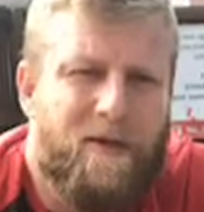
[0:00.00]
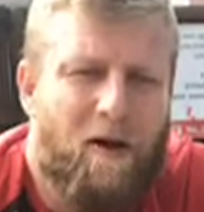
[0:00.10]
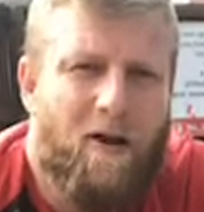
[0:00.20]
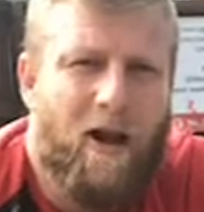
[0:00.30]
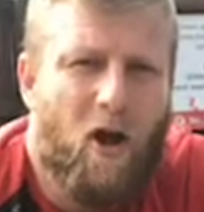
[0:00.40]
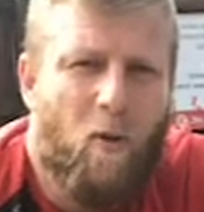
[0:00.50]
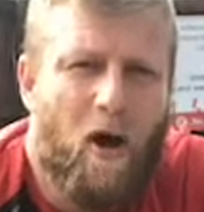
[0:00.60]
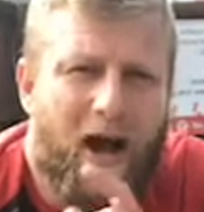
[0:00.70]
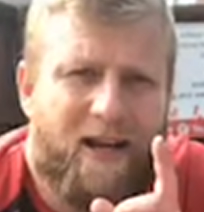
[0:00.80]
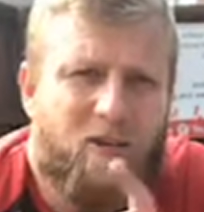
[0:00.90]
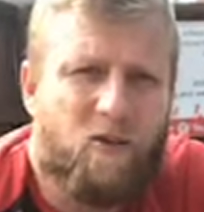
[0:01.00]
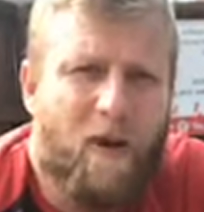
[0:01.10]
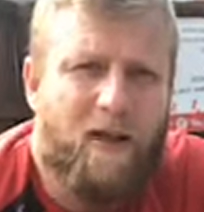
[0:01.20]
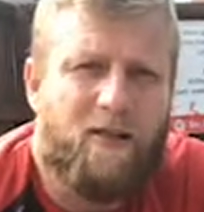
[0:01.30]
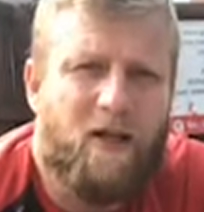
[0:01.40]
I really hope what I can
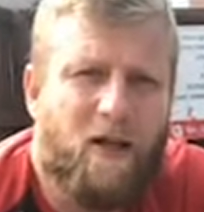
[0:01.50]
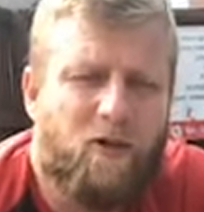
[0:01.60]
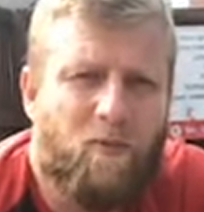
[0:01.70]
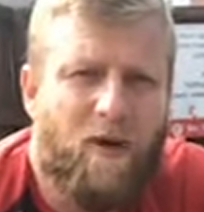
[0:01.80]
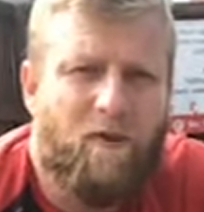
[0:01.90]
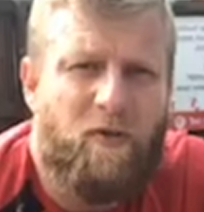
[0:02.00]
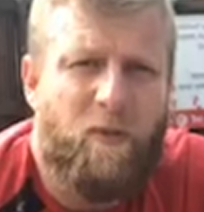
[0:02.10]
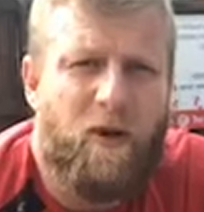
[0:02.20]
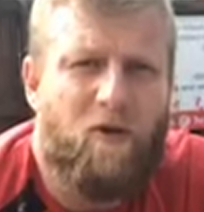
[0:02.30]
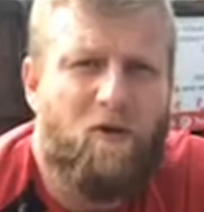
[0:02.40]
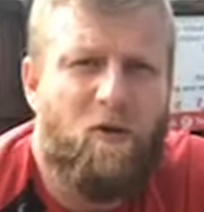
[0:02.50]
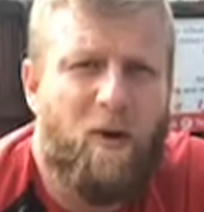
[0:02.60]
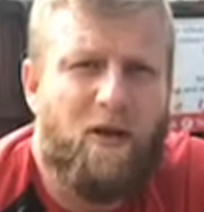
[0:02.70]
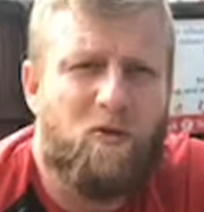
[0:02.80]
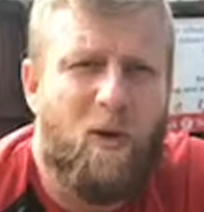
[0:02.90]
smell is some breakfast being cooked for
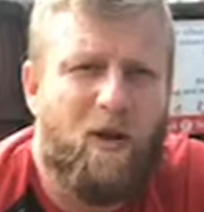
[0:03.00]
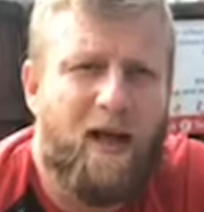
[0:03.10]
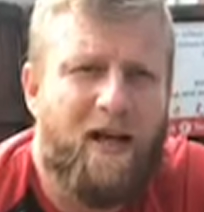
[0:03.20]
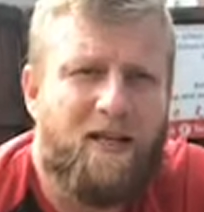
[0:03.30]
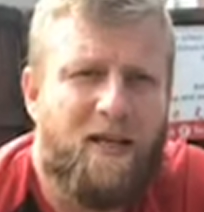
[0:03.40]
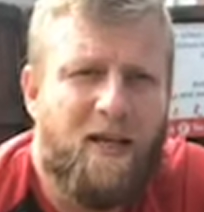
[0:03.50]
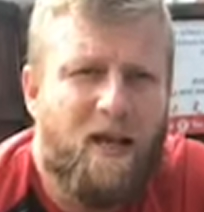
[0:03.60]
me as well, guys.